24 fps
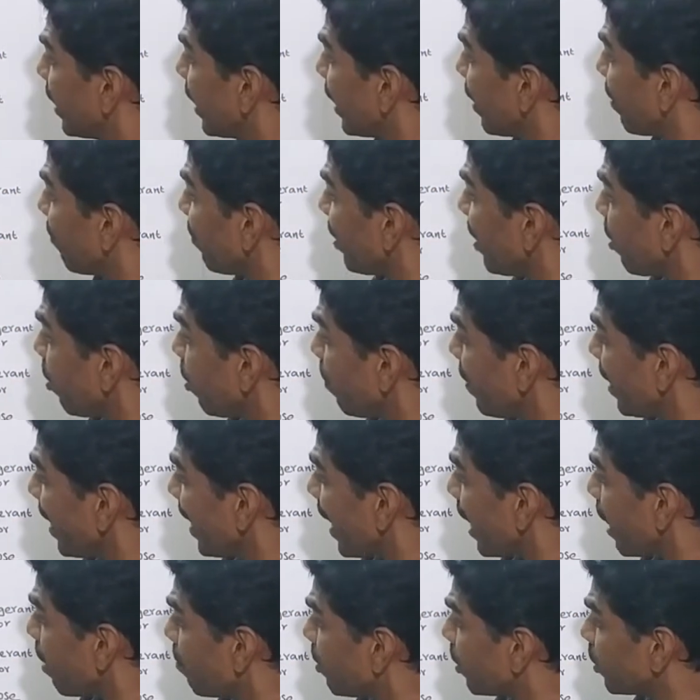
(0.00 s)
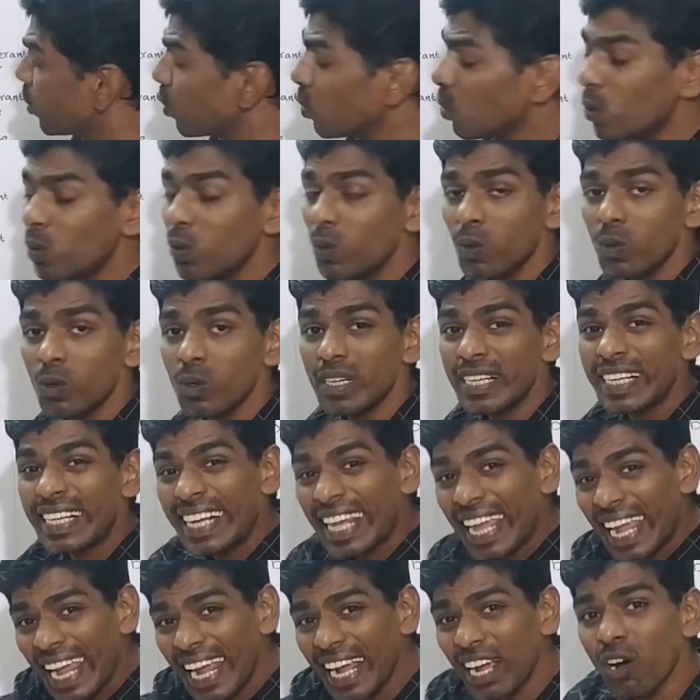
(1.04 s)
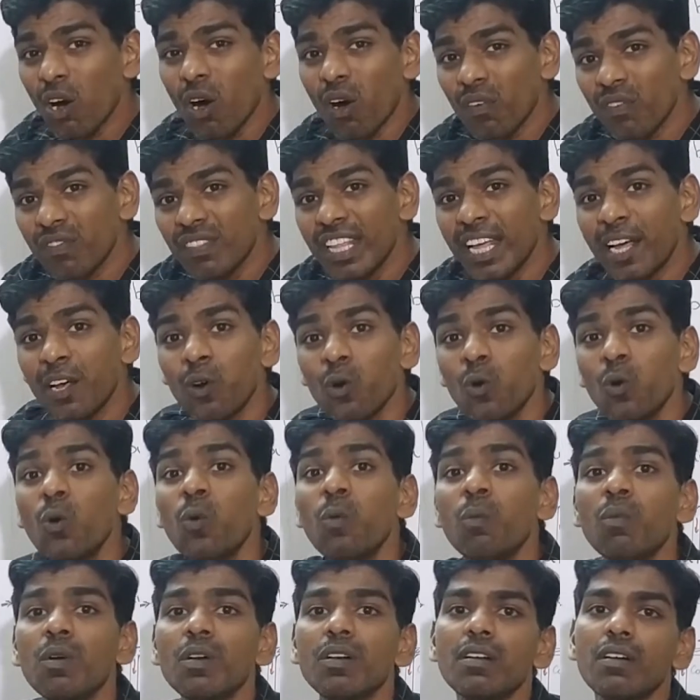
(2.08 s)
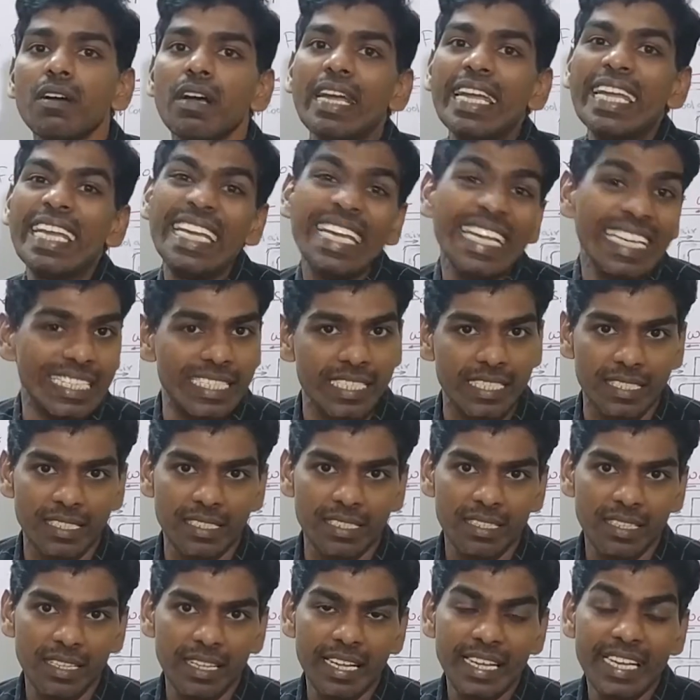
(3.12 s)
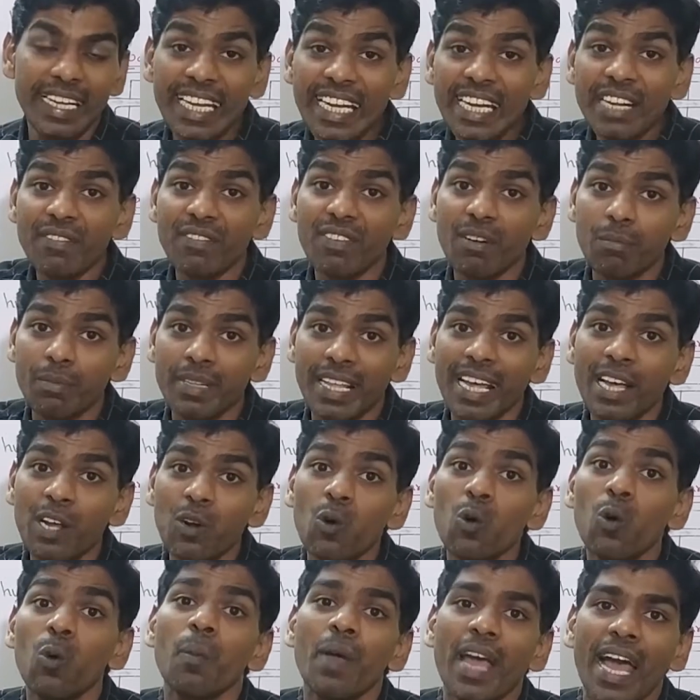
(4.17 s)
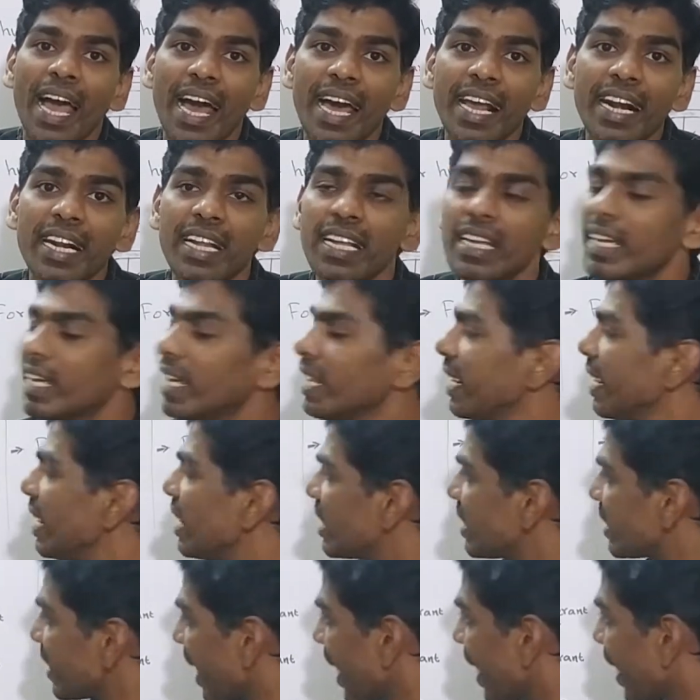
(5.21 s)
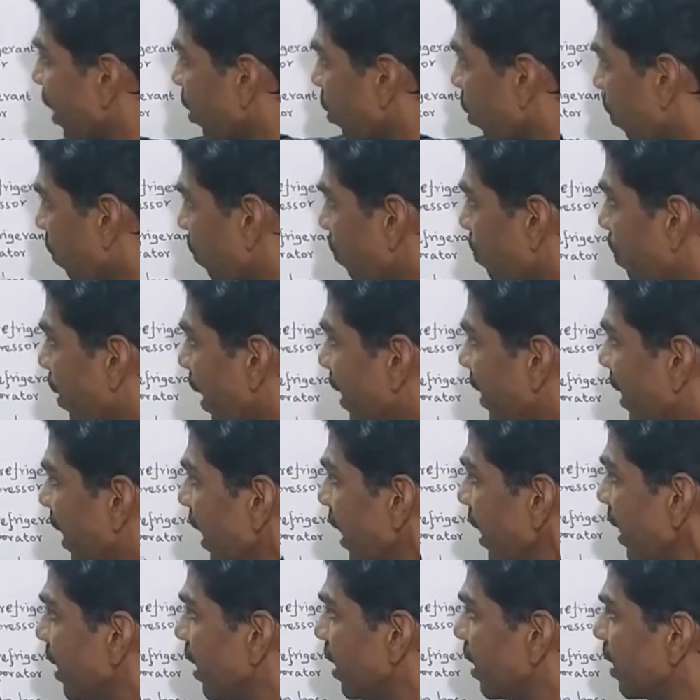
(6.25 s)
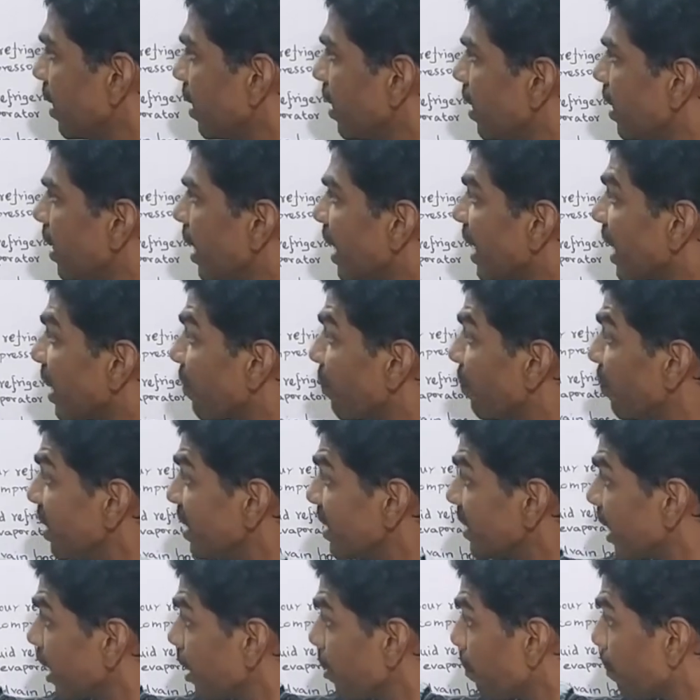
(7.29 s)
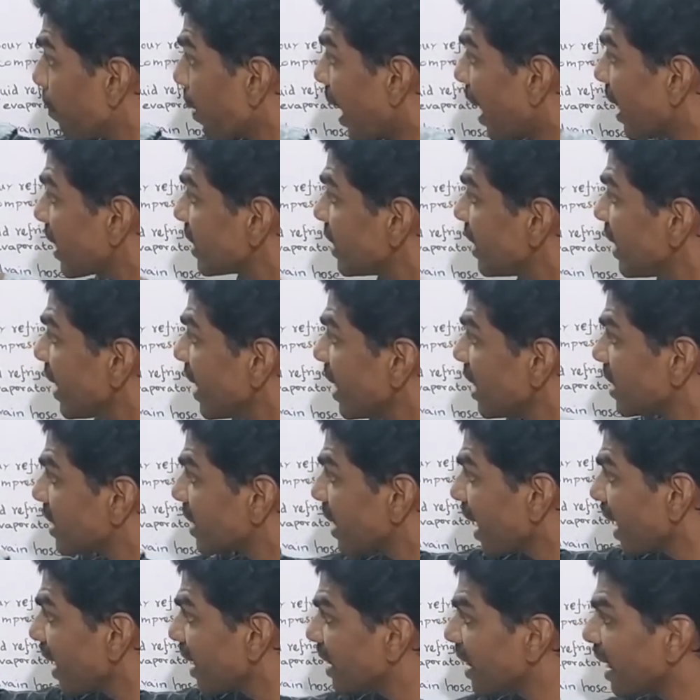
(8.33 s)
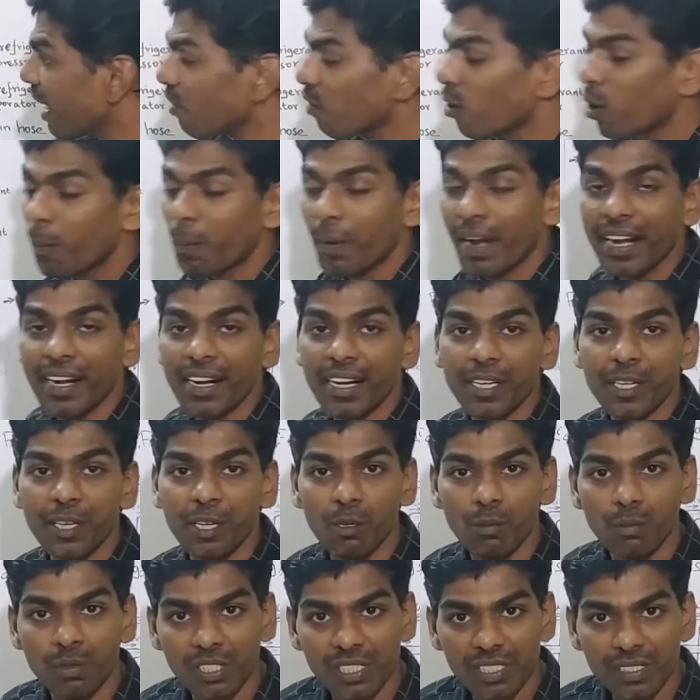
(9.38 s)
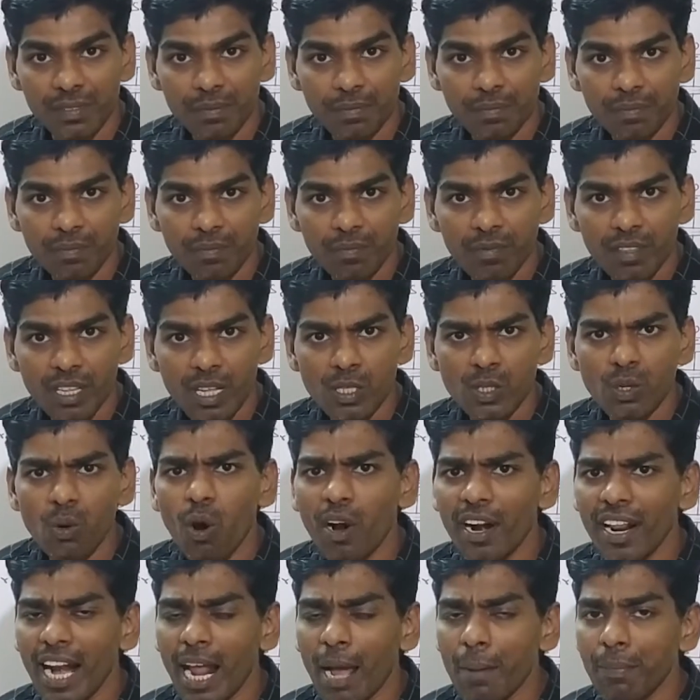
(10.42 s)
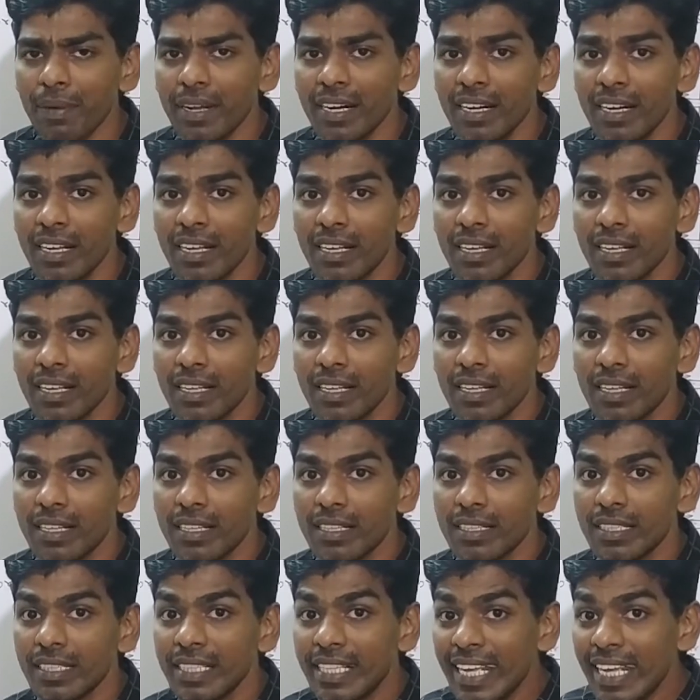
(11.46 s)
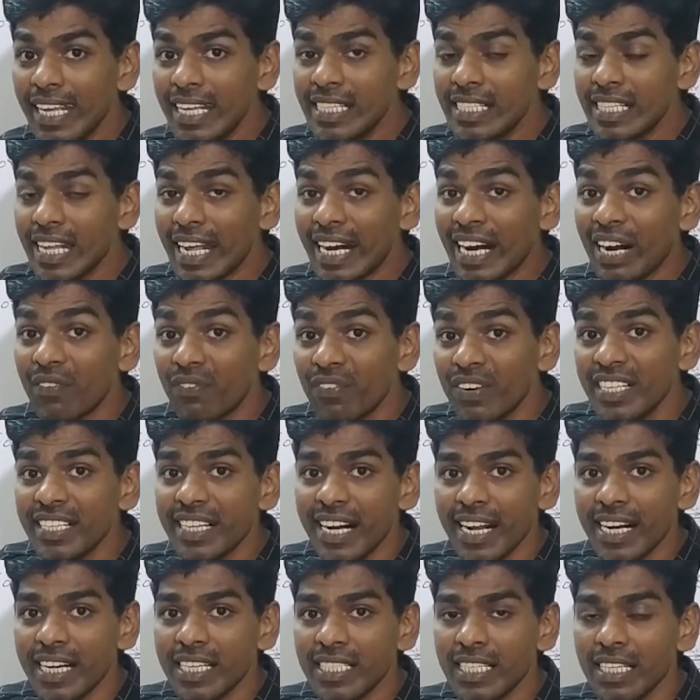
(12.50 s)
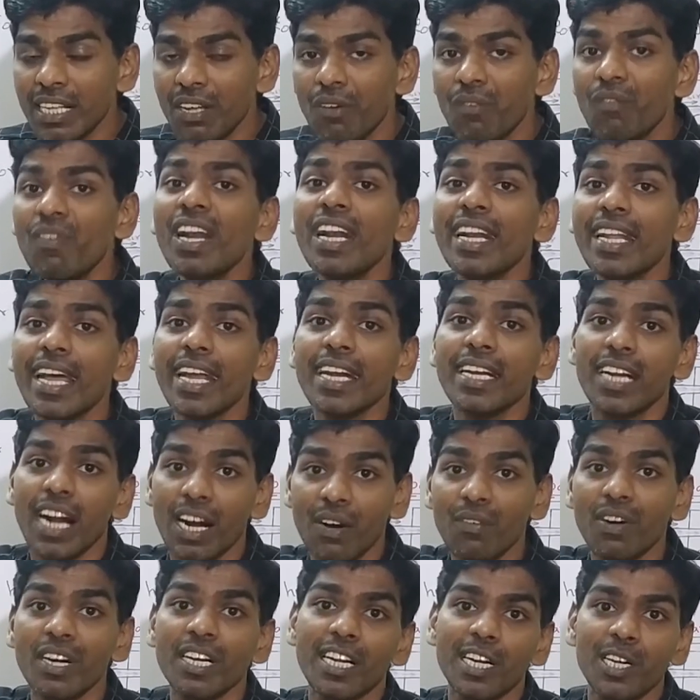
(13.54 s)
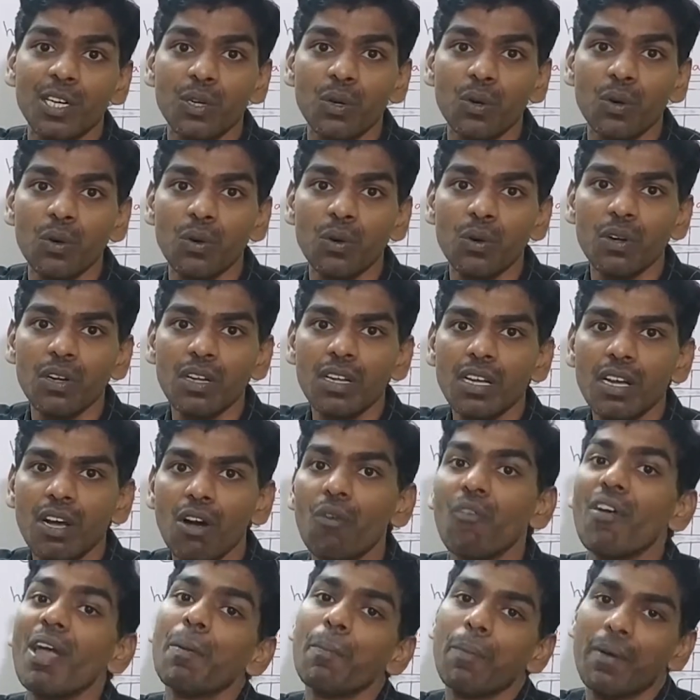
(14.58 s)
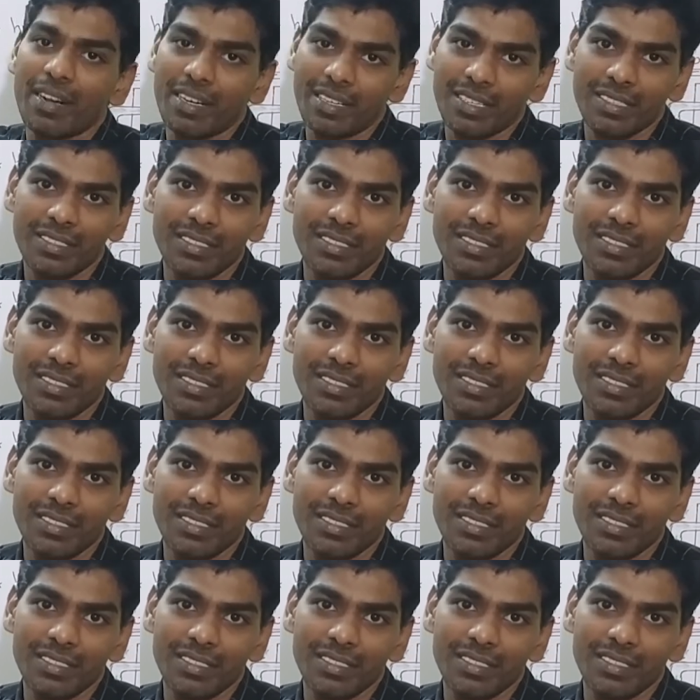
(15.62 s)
we will be able to take off the room heat. Heat from the room air is taken off by the refrigerant passing inside the evaporator tubes. So what will happen? These refrigerants will get converted to vapor.